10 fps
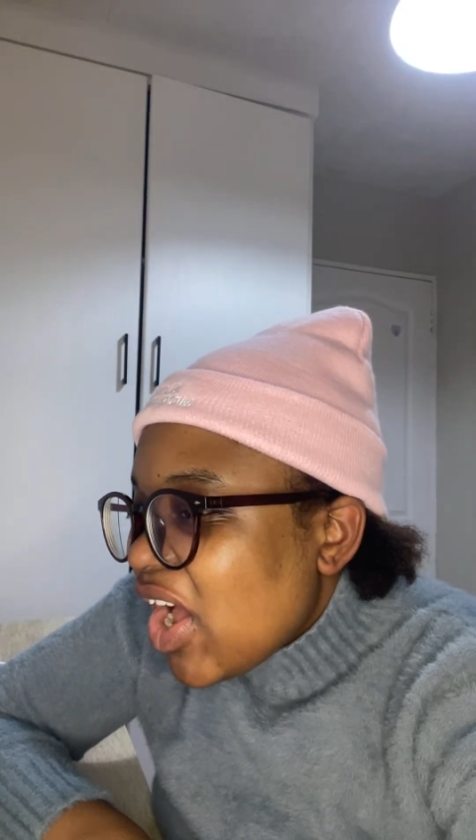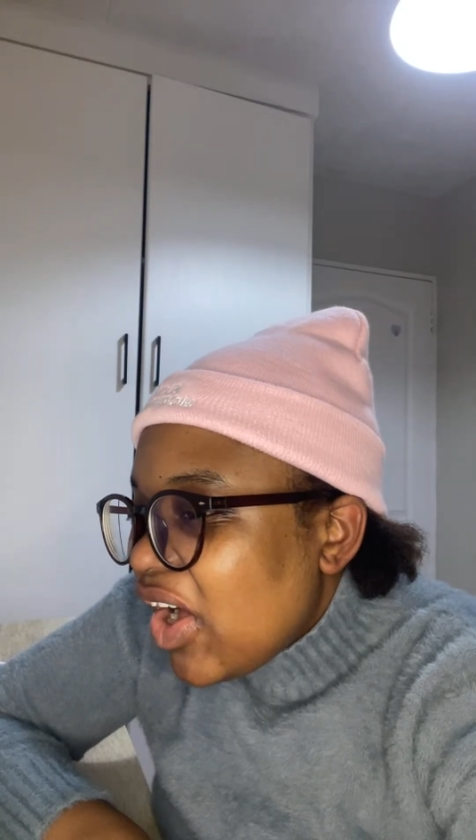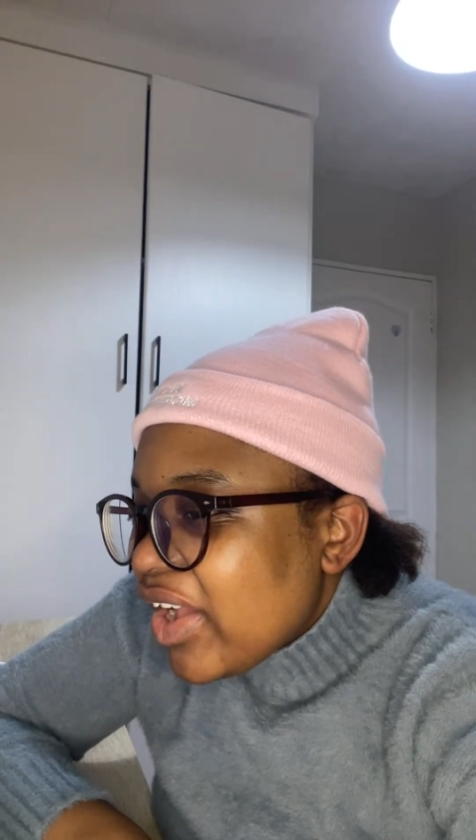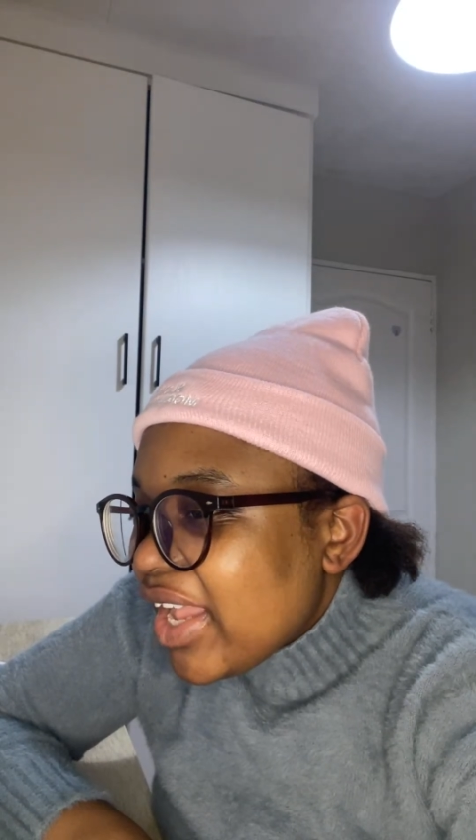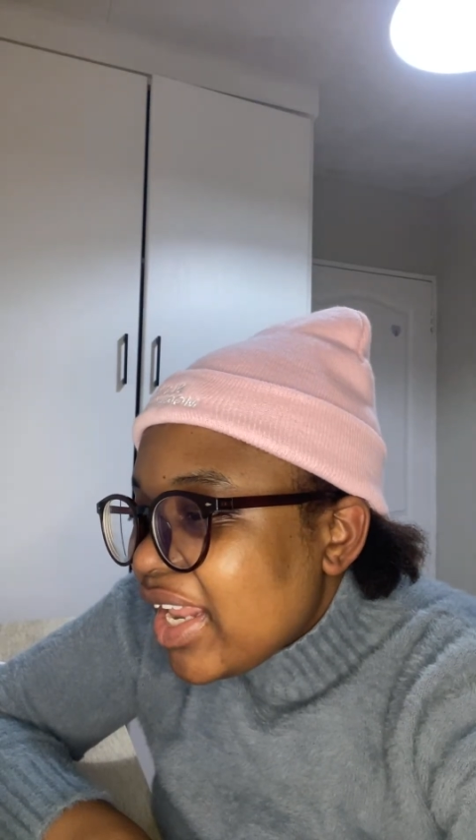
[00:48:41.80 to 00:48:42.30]

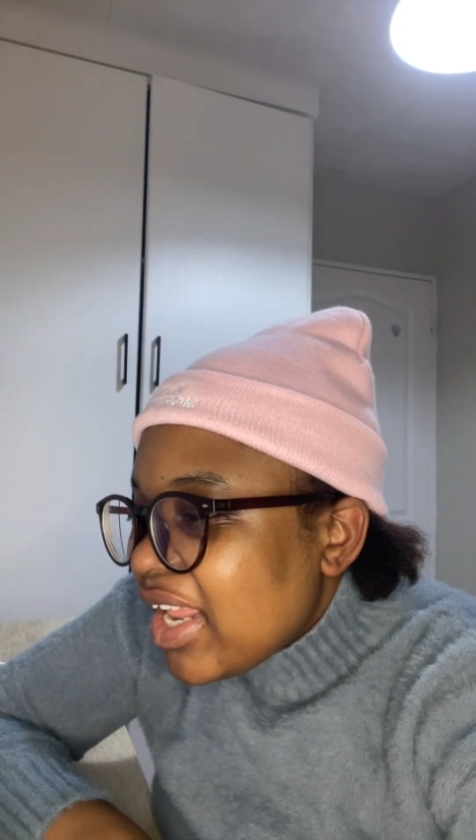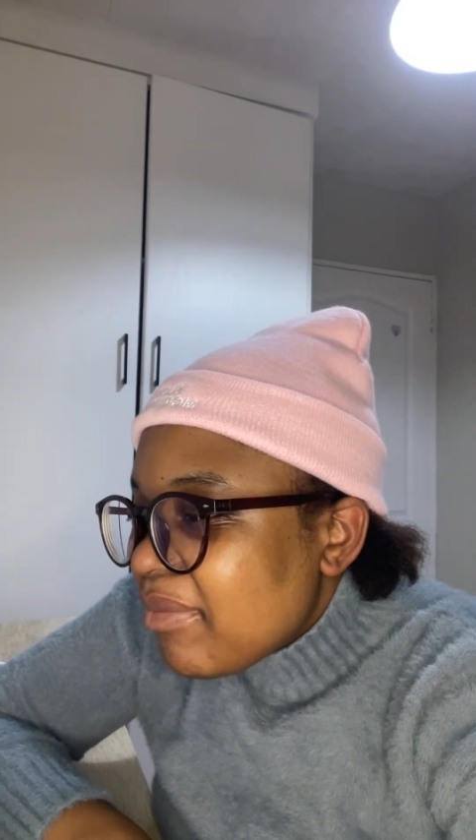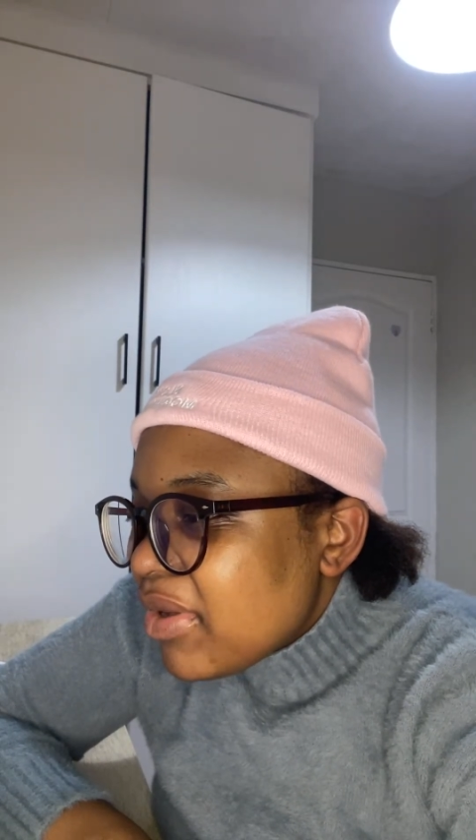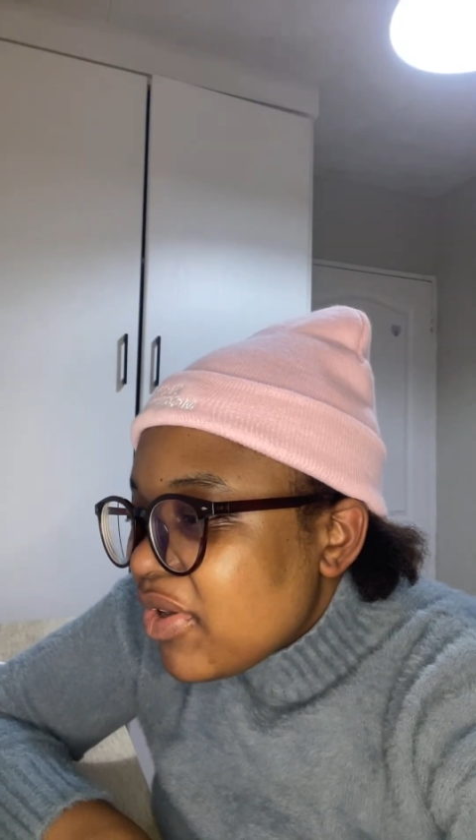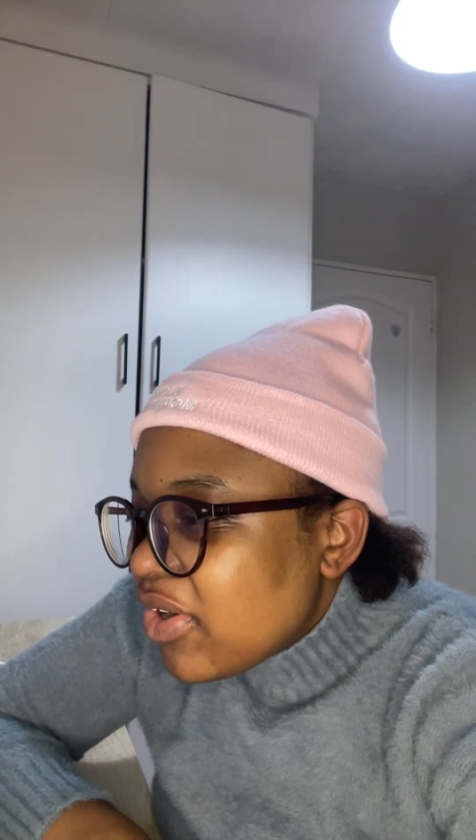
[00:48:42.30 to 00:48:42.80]
Okay, let
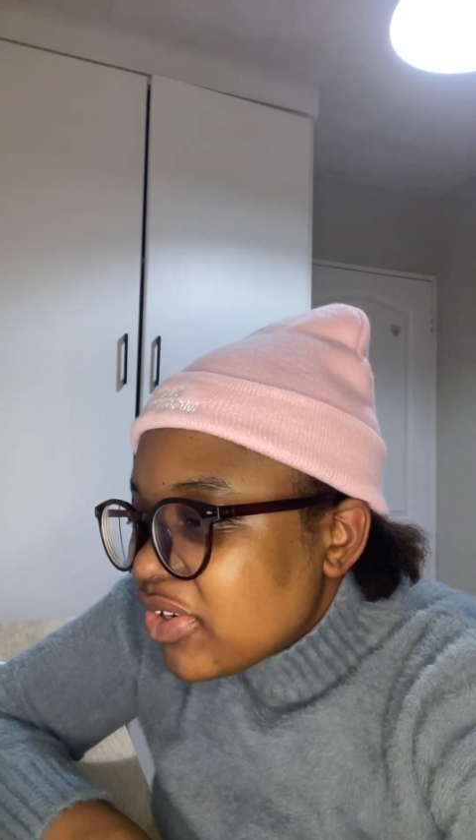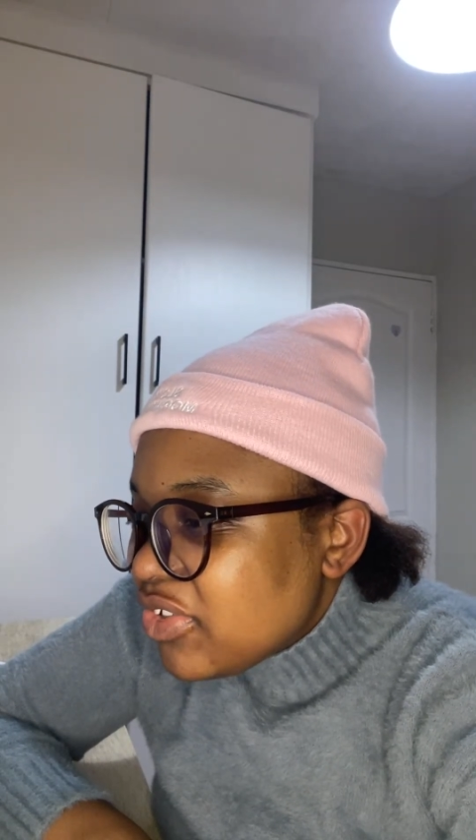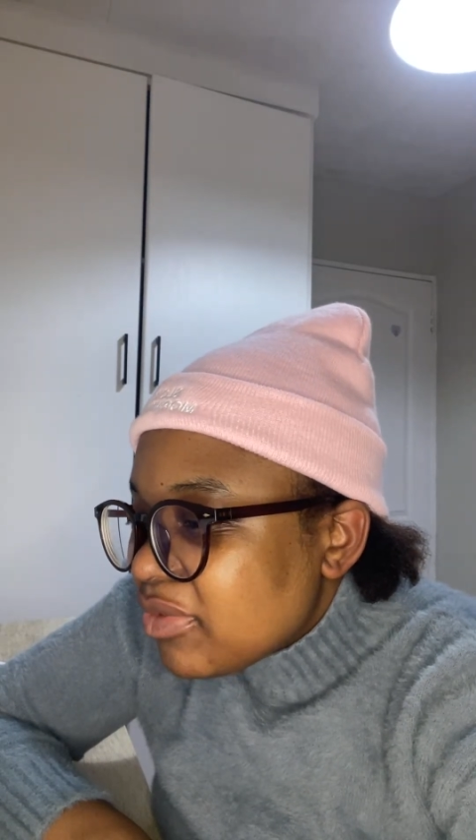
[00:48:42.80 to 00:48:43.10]
me go